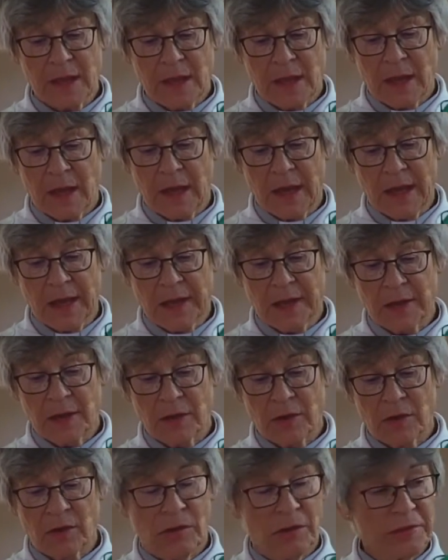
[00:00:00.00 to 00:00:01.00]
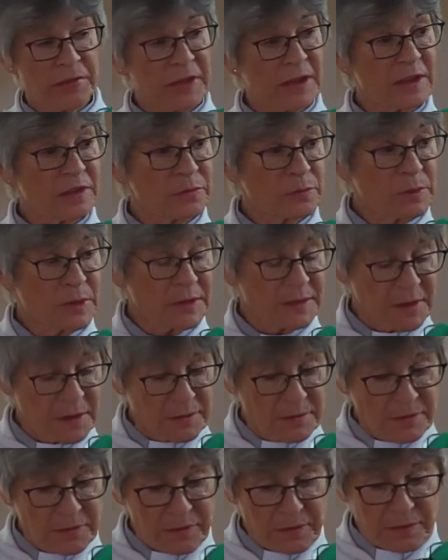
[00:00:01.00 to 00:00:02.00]
or things we
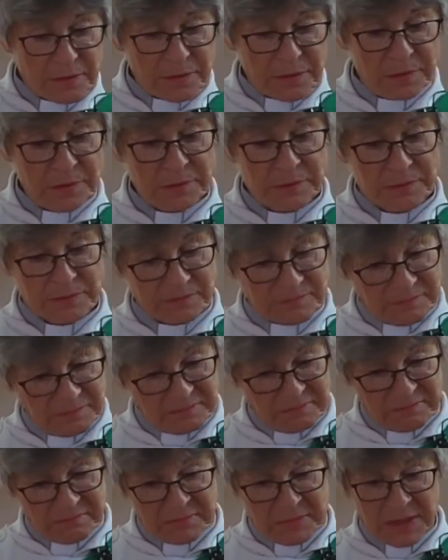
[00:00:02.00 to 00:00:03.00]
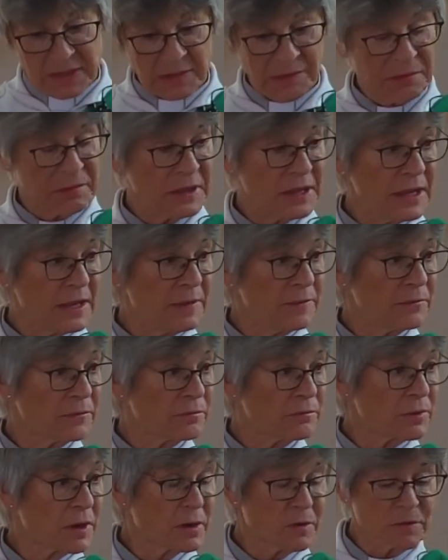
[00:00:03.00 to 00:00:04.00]
don't do, being thieves,
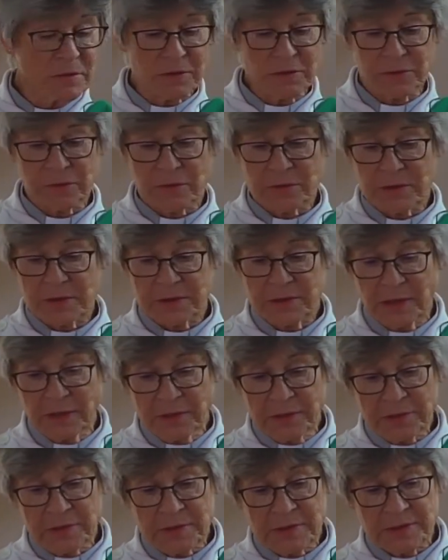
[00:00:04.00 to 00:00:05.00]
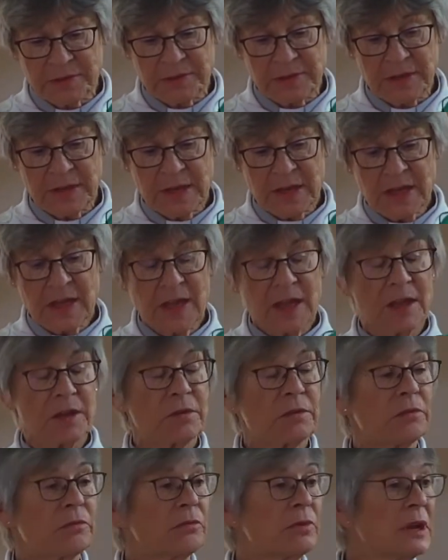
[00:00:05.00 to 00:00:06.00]
rogues, or adulterers,
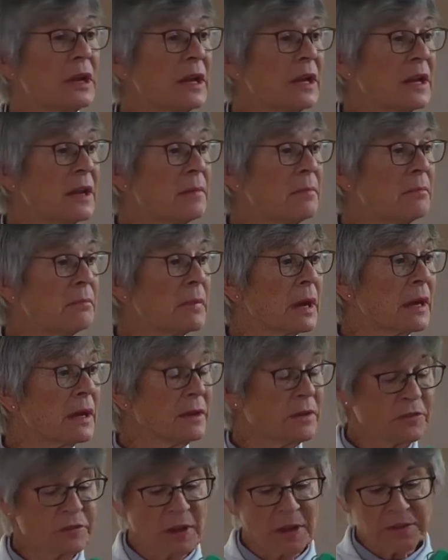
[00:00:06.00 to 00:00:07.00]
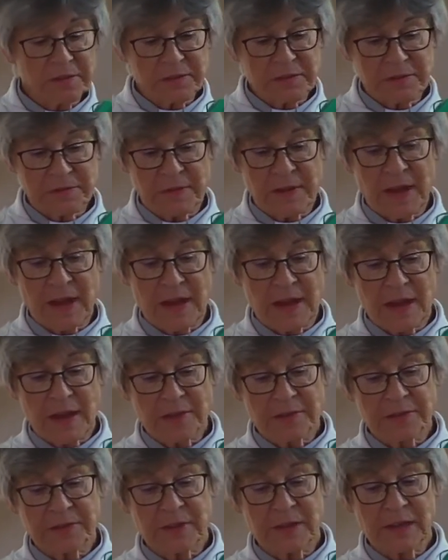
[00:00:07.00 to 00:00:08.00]
really might justify
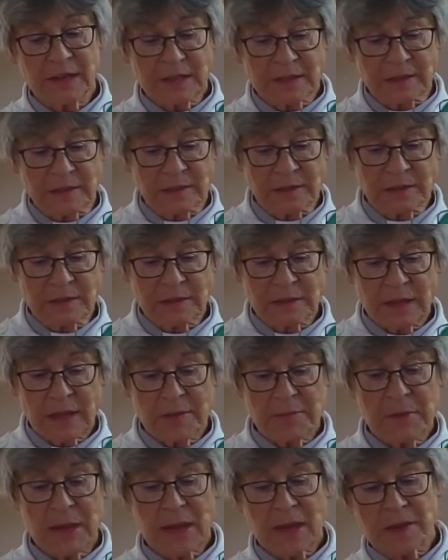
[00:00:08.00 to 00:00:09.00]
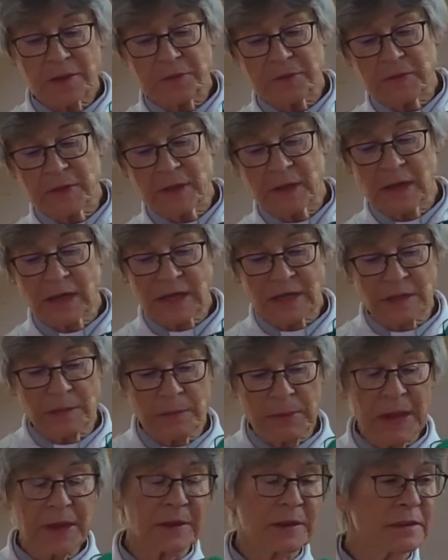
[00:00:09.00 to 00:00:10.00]
us a little and make us feel a little
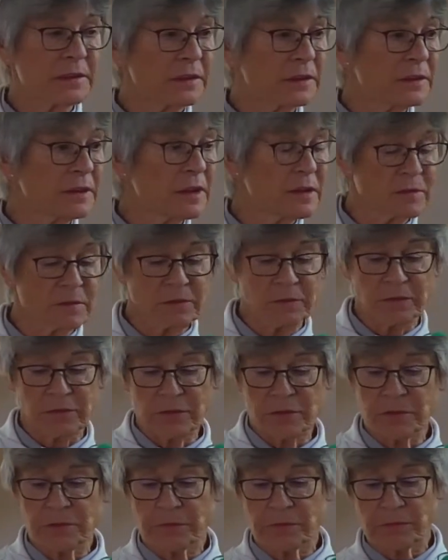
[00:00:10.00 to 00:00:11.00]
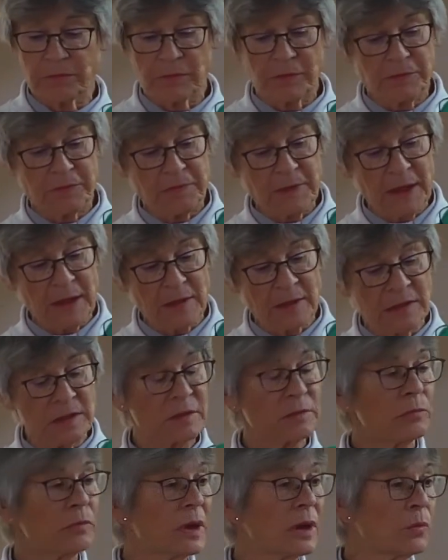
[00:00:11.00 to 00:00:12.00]
better than those who fail
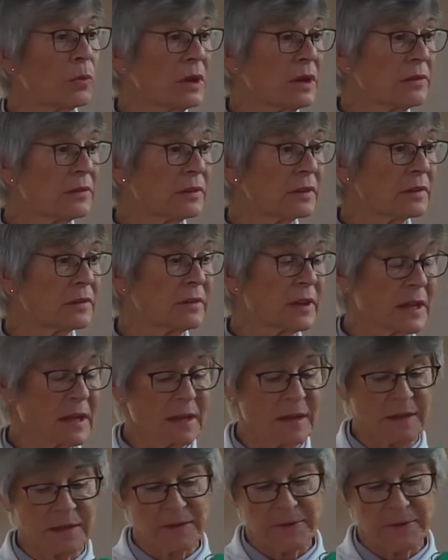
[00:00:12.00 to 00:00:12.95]
where we succeed.